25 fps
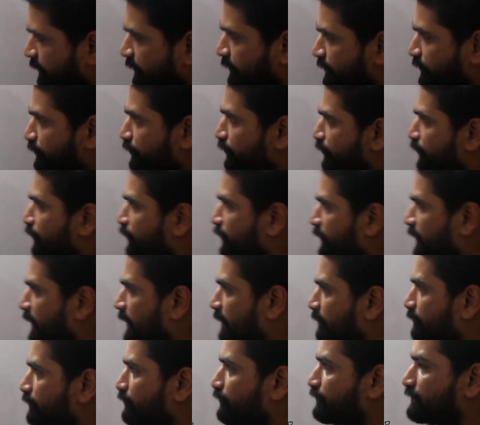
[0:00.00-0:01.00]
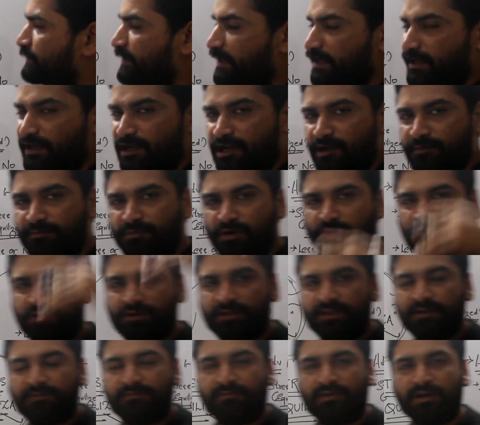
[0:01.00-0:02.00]
You don't have to think
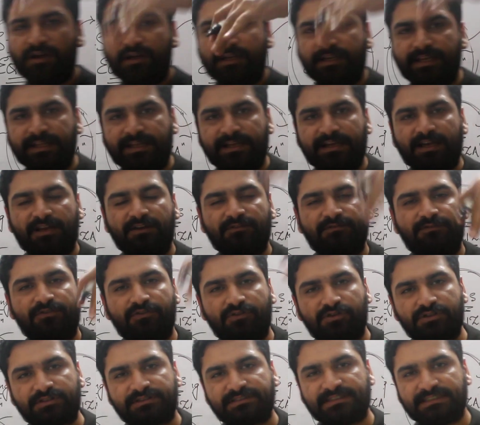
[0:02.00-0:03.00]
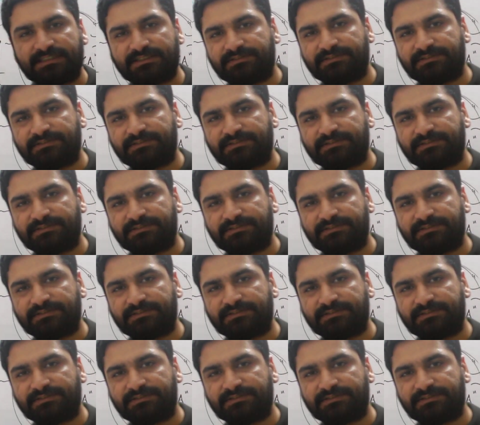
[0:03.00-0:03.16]
about the vertical forces